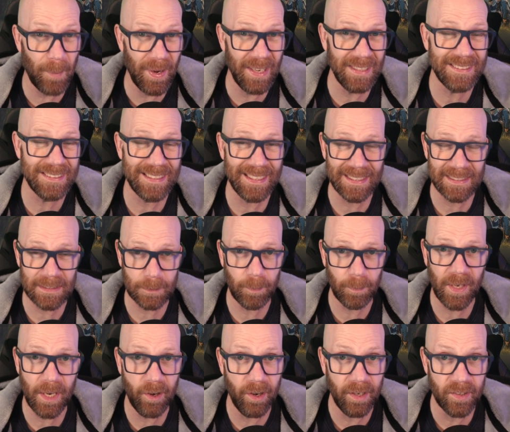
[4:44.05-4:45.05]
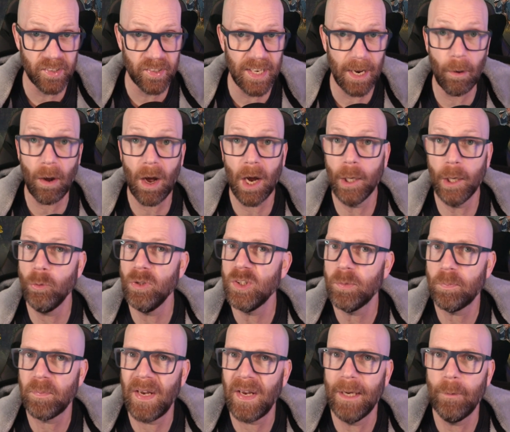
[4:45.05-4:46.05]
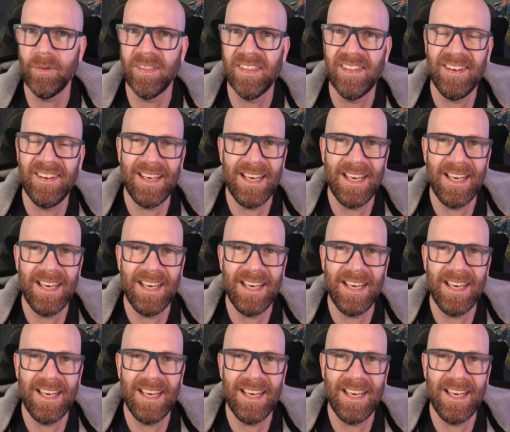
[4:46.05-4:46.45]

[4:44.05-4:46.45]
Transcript: best experience. Now, I always play with an